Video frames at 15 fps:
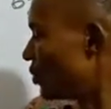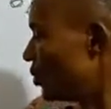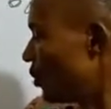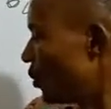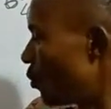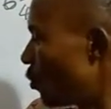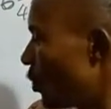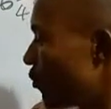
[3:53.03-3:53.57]

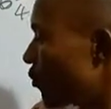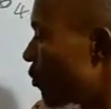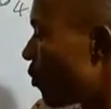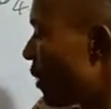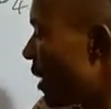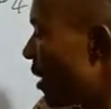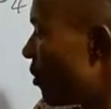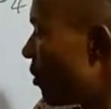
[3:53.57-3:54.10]
T equals to
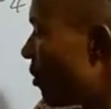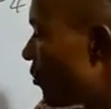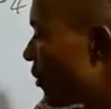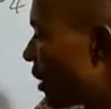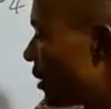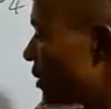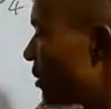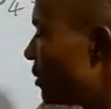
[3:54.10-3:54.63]

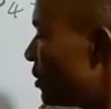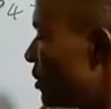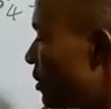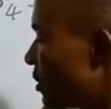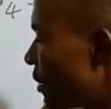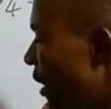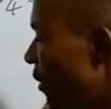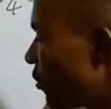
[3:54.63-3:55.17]
100
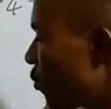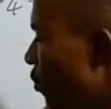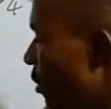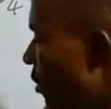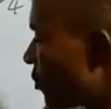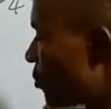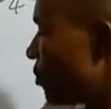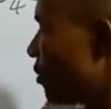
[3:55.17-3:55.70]
times
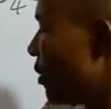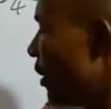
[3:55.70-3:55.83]
what?